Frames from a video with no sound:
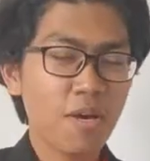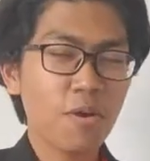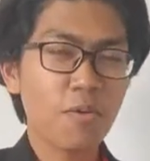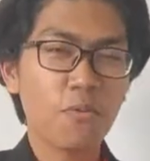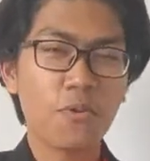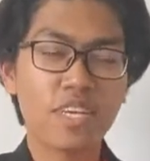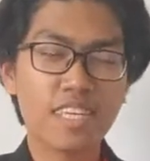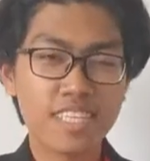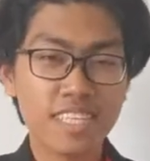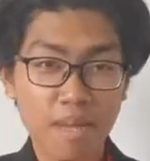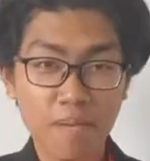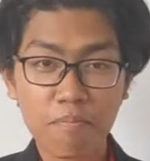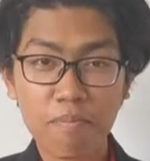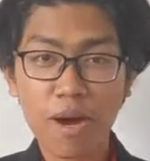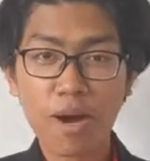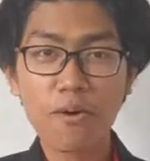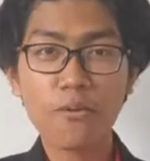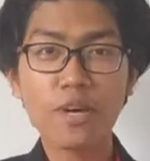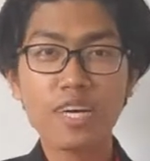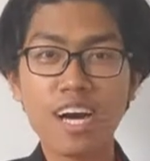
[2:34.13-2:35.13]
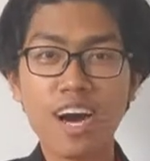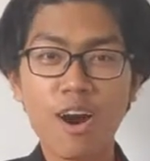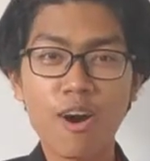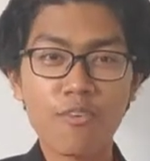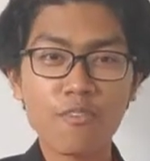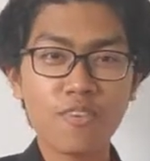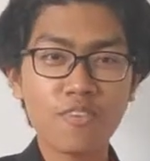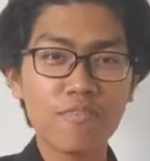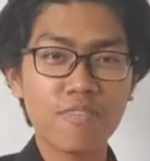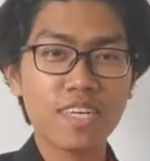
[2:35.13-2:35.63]
With great power,
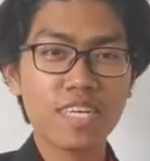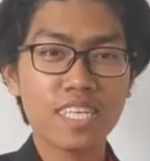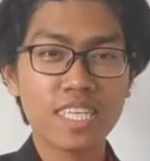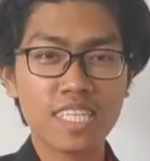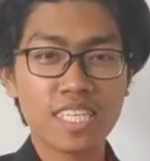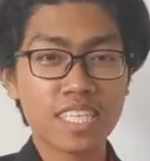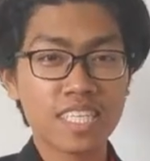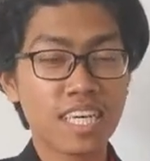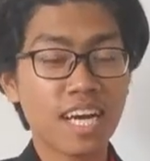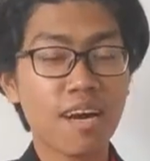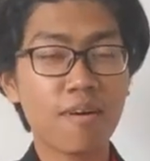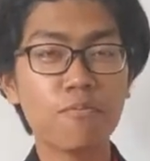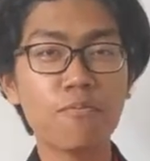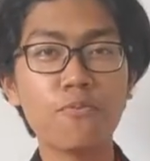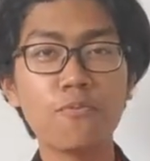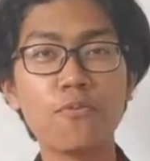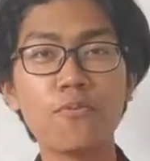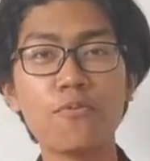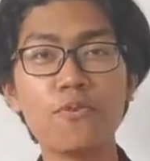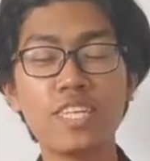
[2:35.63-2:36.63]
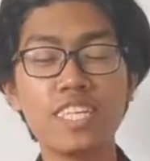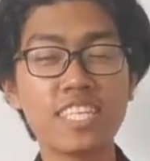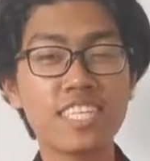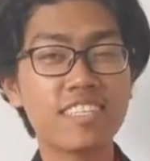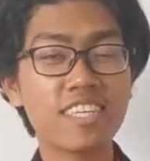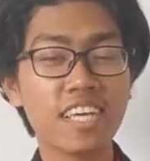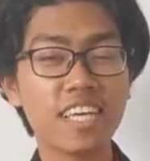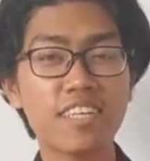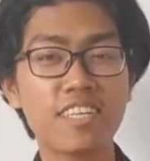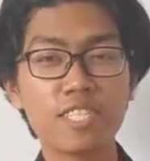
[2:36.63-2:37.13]
however, come with
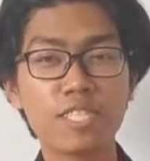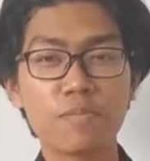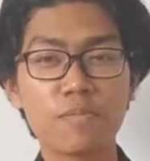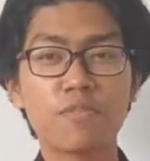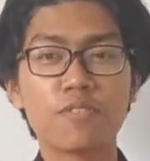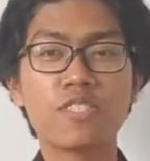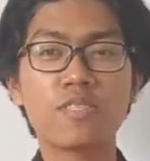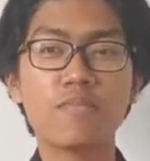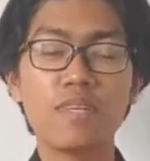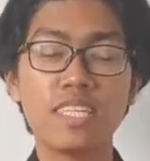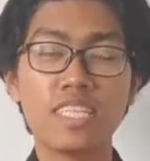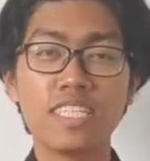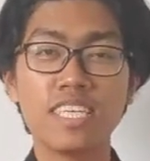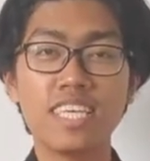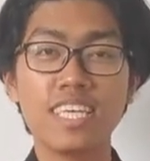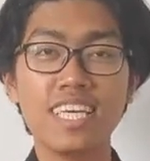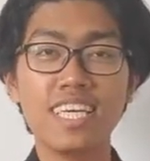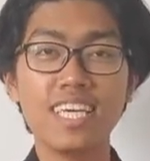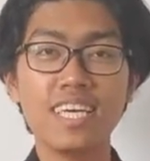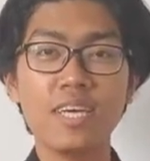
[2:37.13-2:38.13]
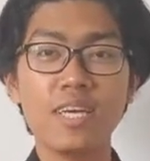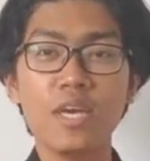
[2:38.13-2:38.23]
great responsibility.